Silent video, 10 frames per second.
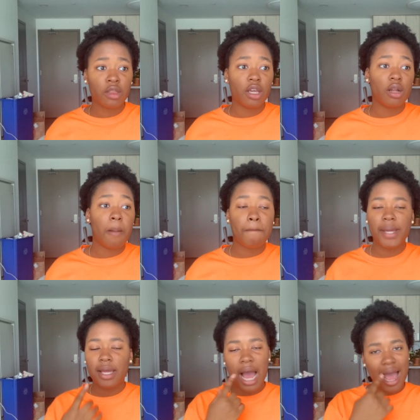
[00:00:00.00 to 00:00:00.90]
You know,
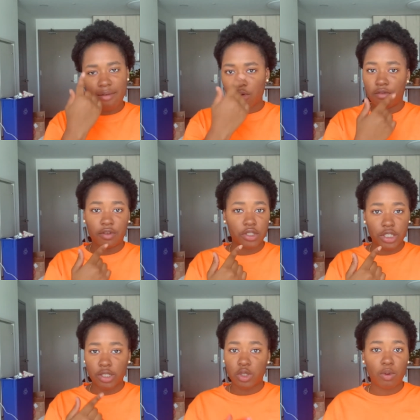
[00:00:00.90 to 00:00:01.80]
me, I have no
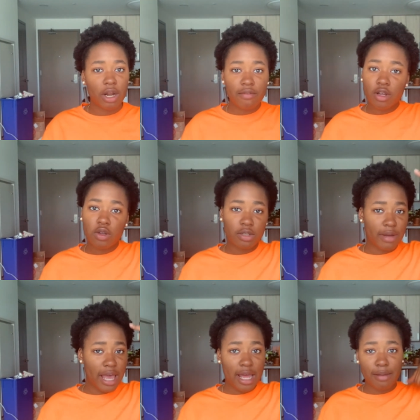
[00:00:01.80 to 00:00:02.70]
filter. So whatever goes in
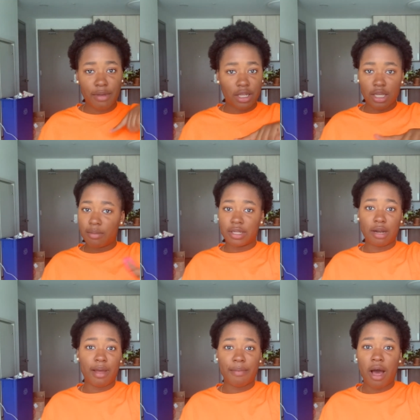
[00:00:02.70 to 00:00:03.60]
my head immediately comes out
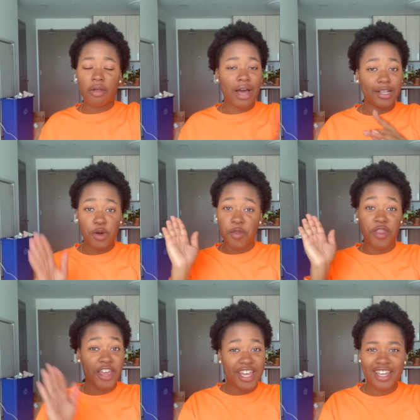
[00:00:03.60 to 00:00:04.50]
of my mouth. I don't
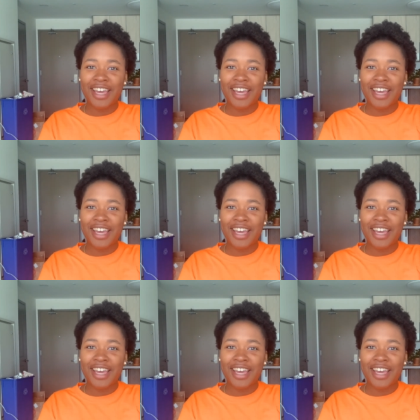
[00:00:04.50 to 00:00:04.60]
think.